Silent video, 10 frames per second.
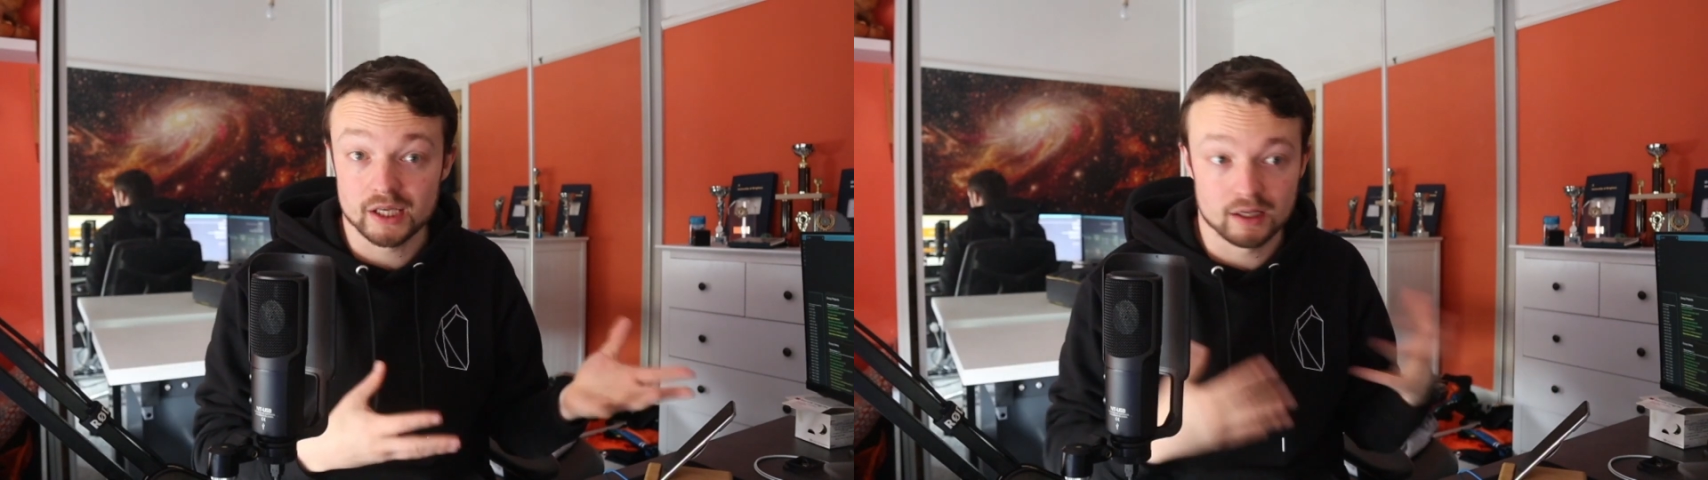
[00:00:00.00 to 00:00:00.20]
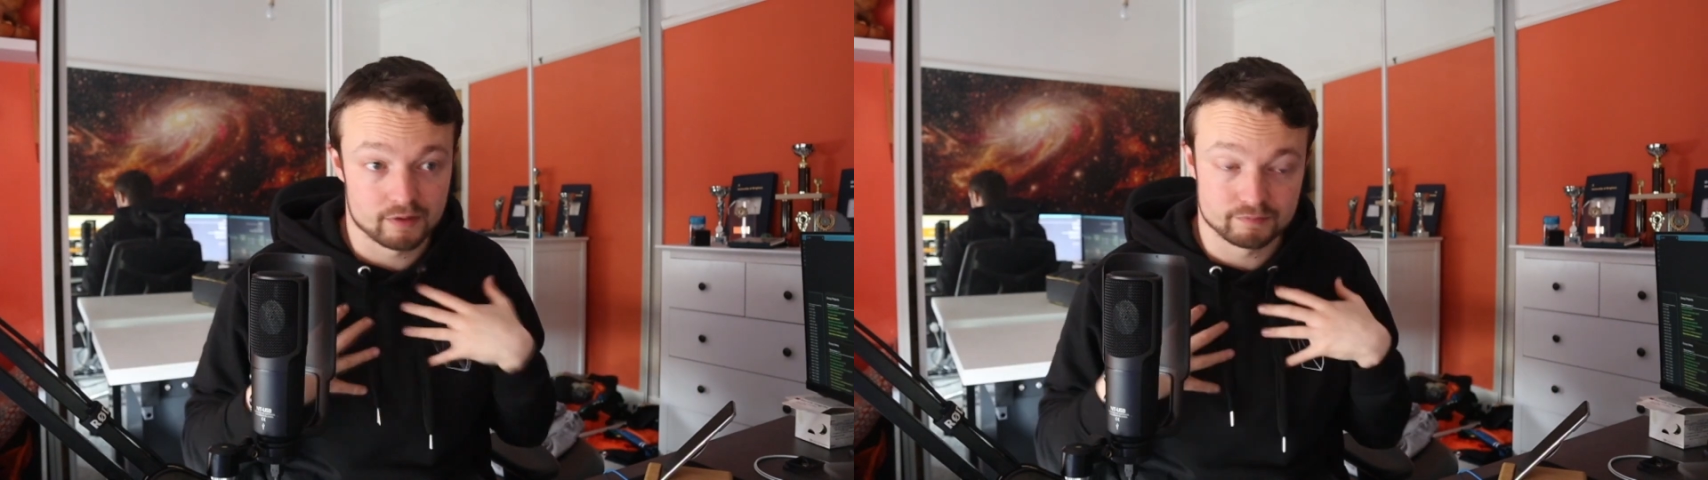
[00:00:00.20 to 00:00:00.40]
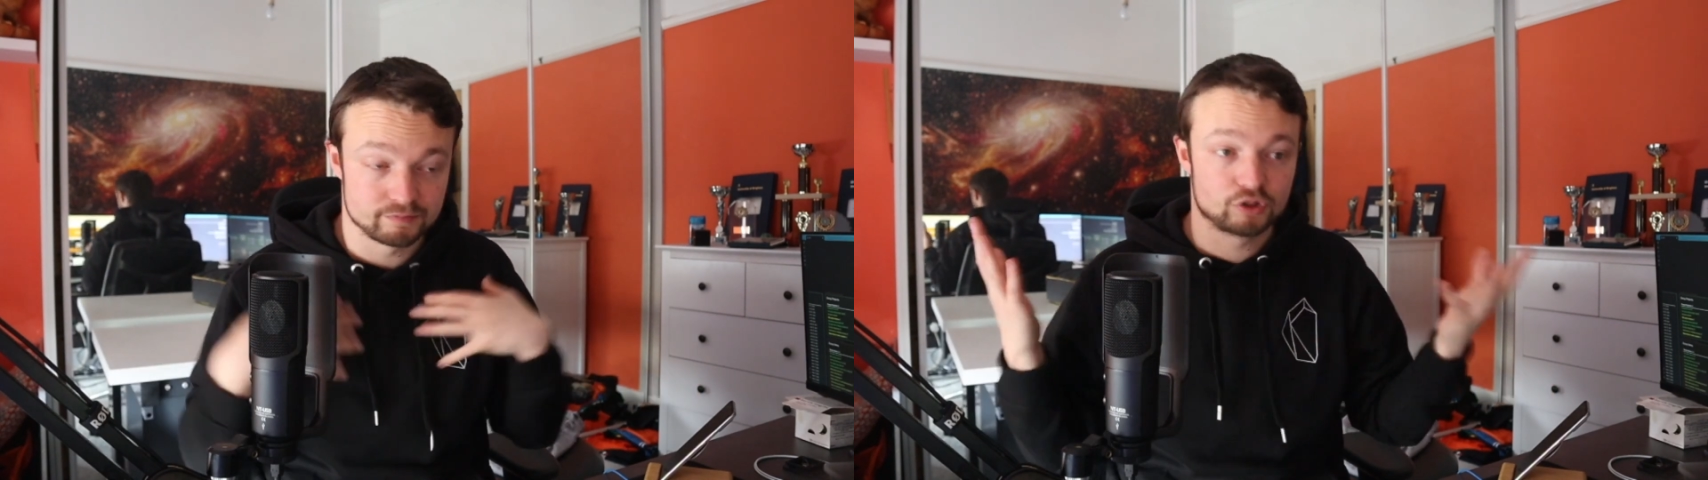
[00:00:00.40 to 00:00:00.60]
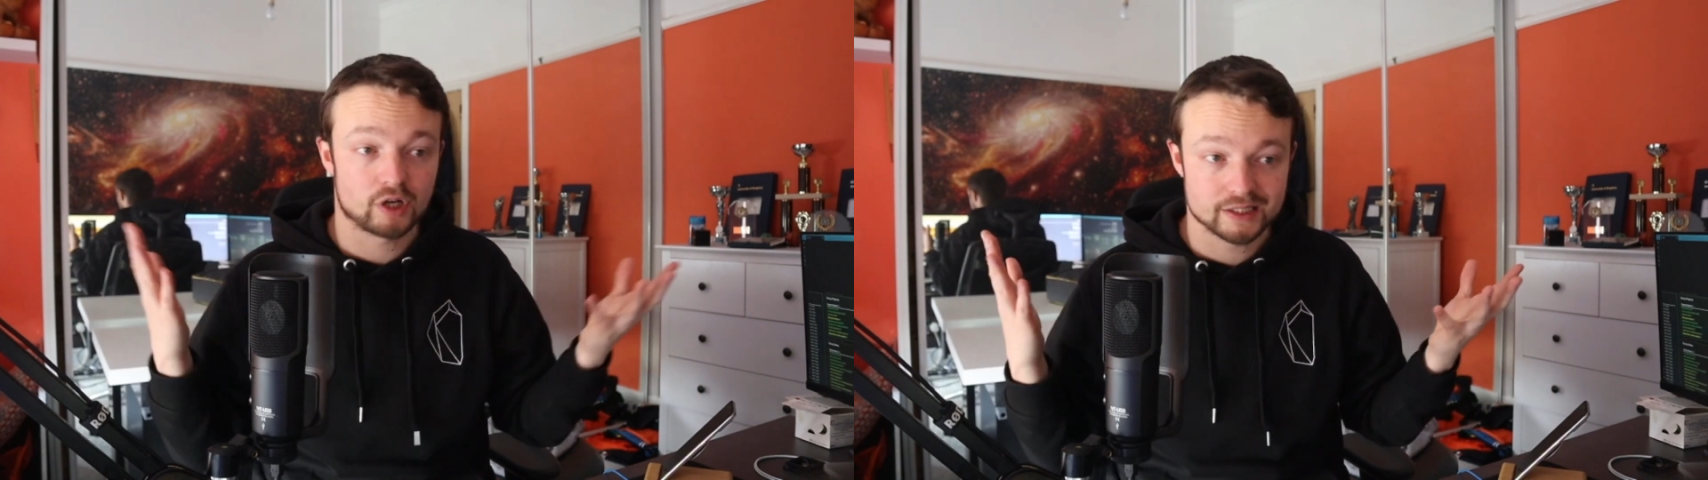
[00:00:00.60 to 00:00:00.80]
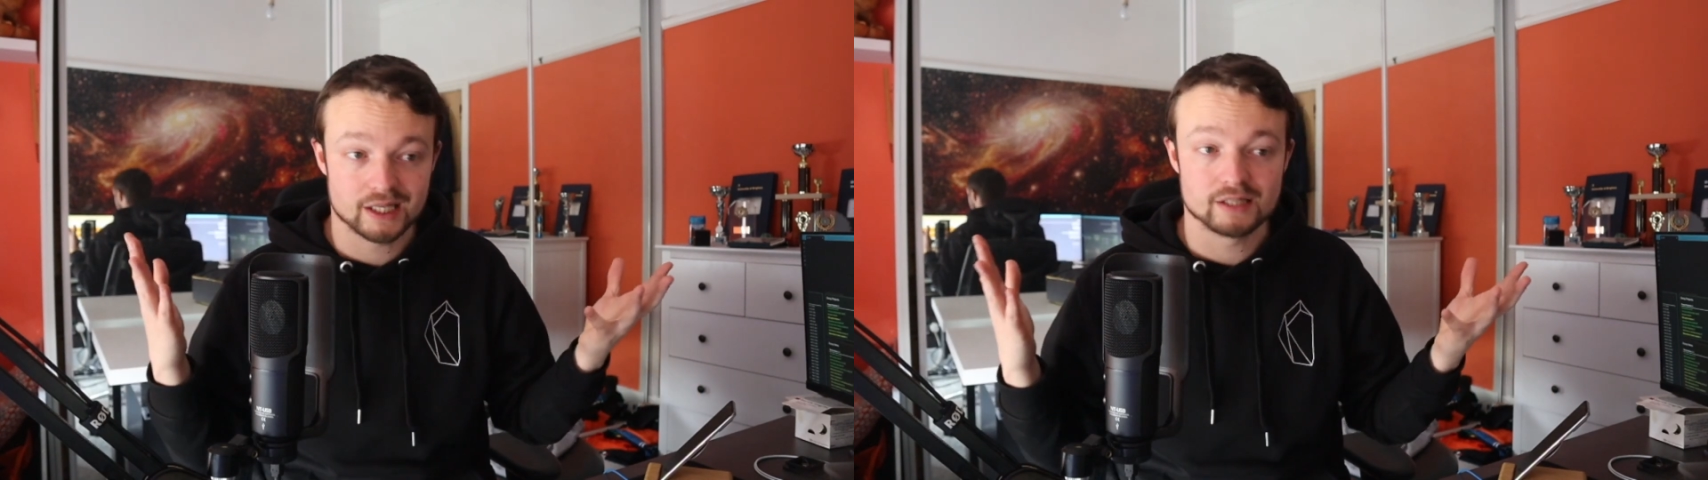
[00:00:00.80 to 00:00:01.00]
I've tried
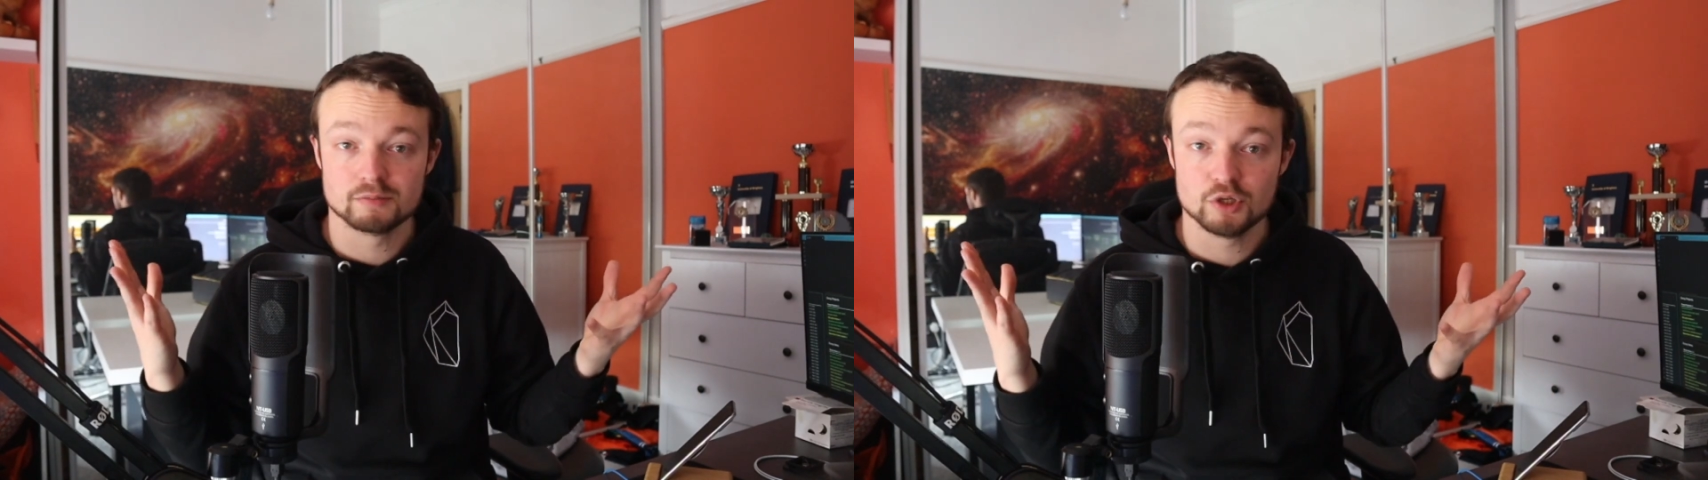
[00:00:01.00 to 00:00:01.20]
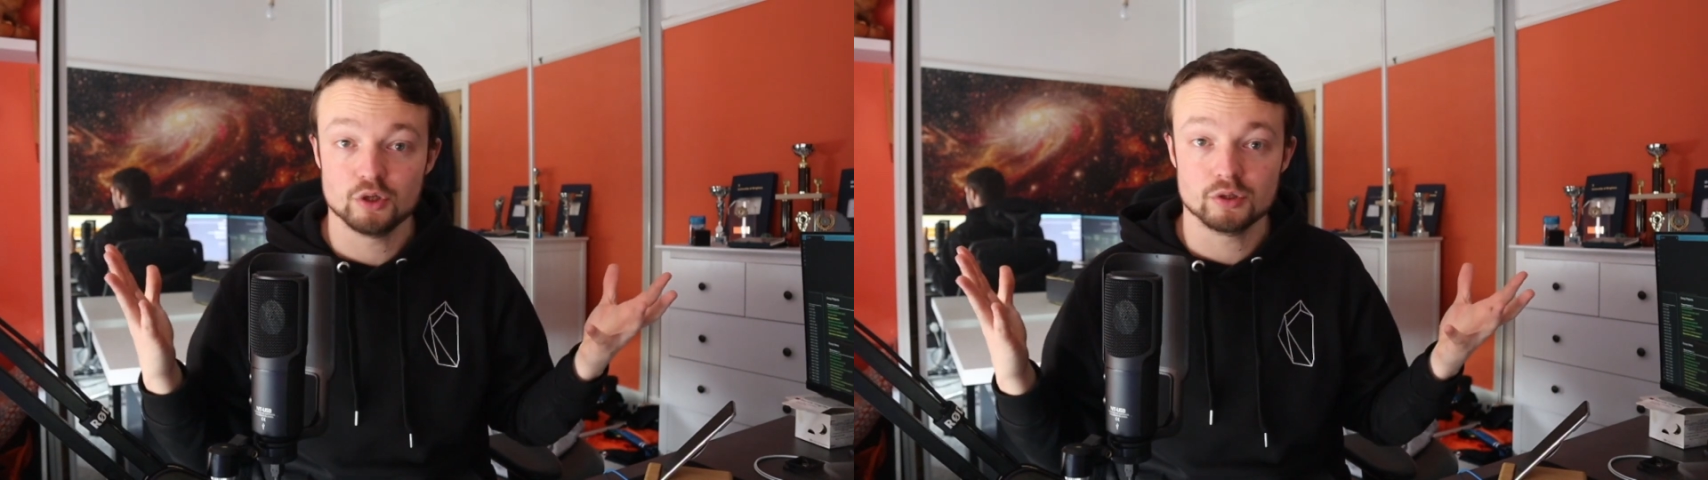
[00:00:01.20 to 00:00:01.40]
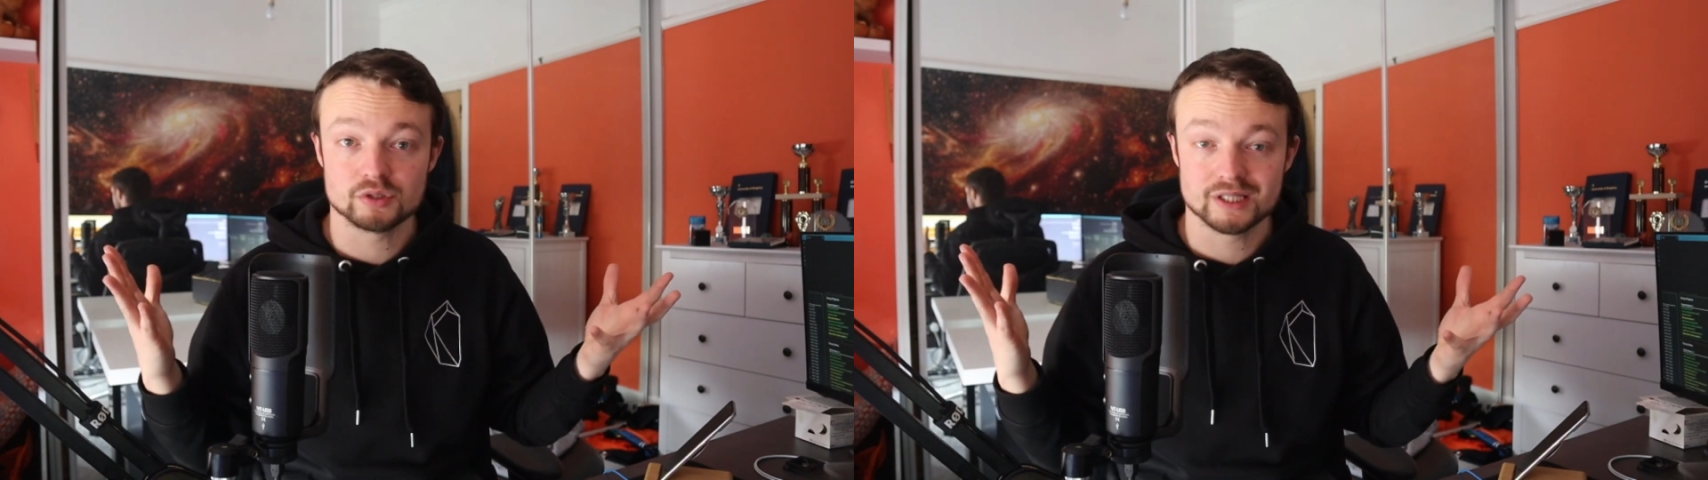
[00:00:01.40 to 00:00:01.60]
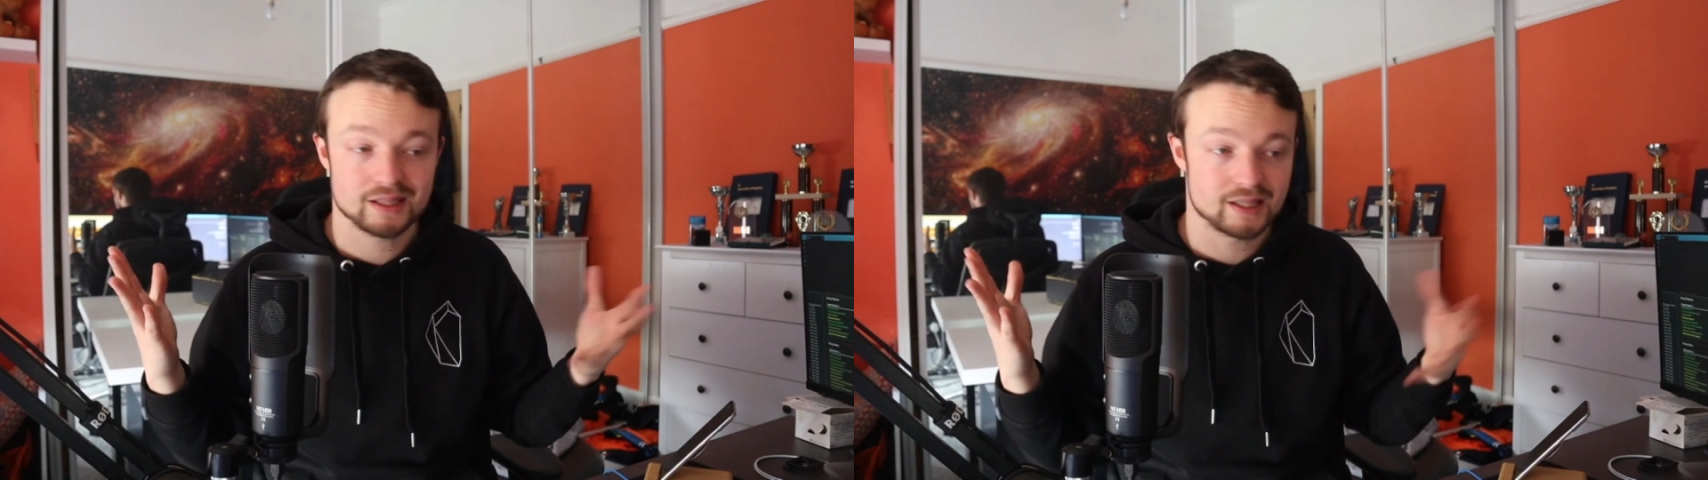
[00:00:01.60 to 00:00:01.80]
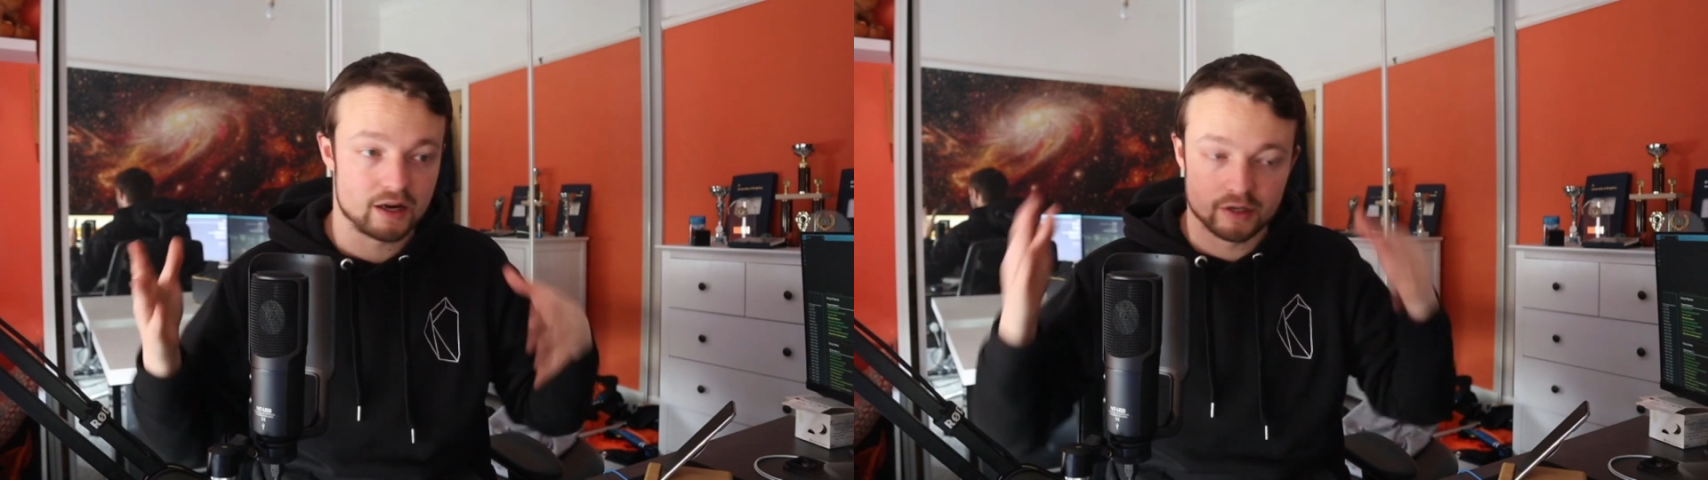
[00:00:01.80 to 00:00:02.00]
to get some new users in
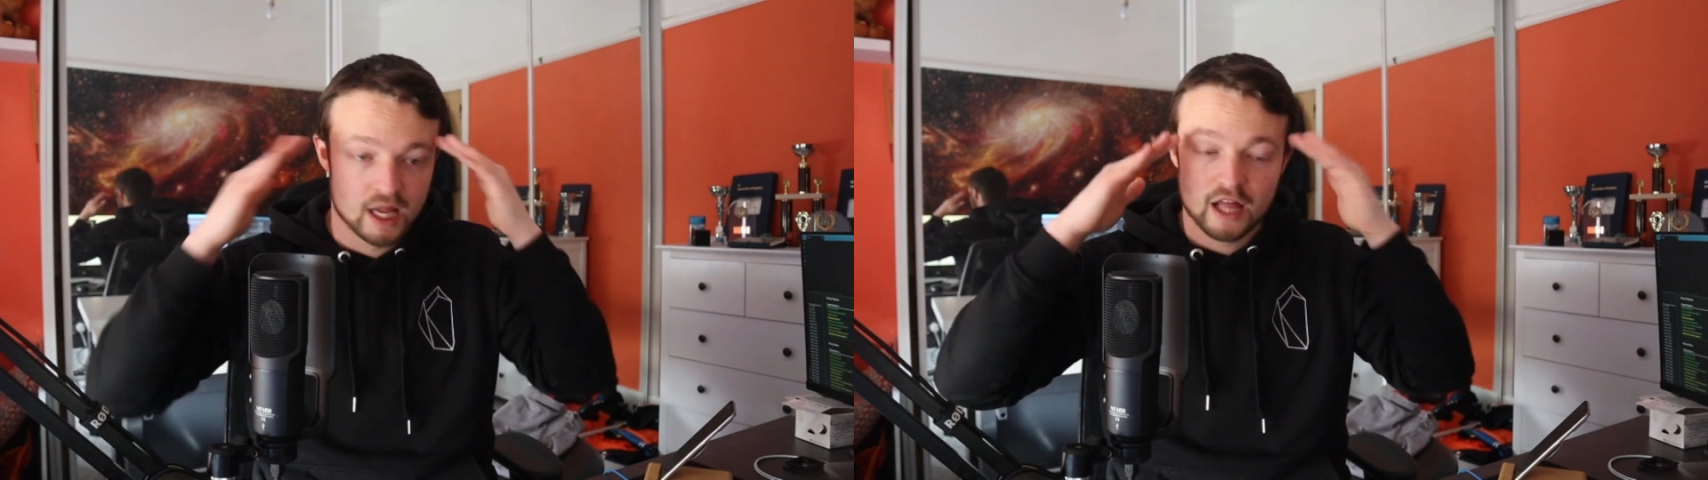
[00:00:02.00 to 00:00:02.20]
there and